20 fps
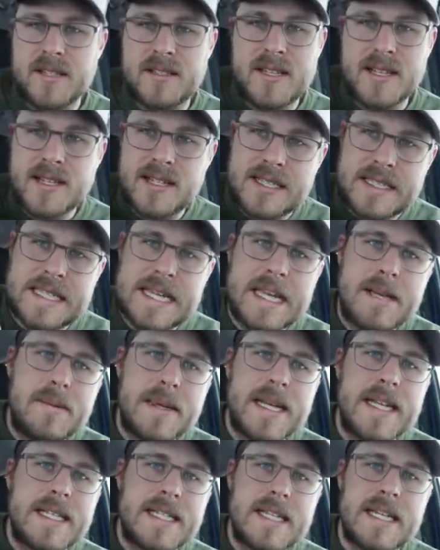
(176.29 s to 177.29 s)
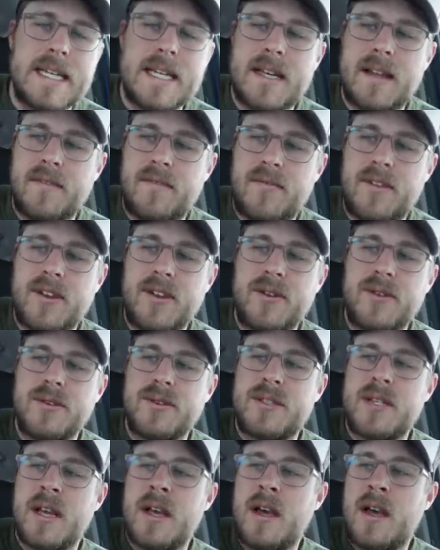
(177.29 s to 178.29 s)
It's a CBD
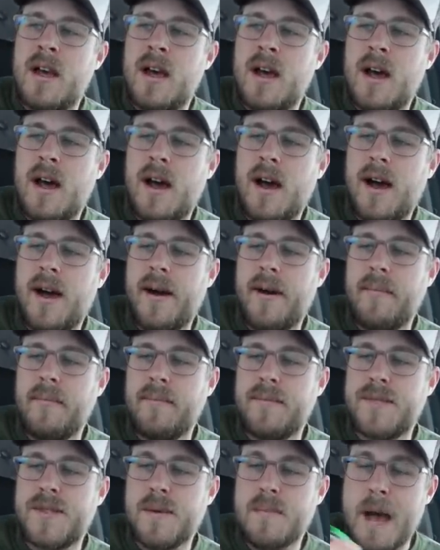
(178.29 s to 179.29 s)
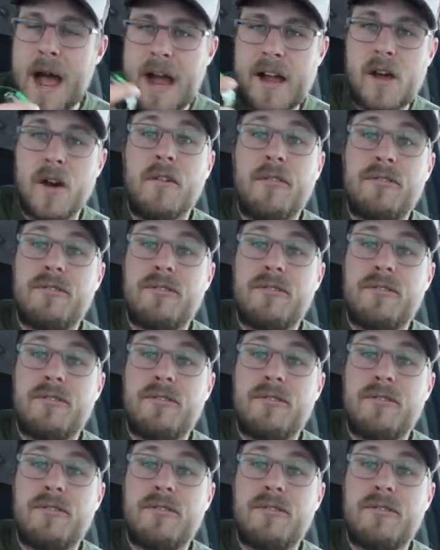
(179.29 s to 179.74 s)
infused tobacco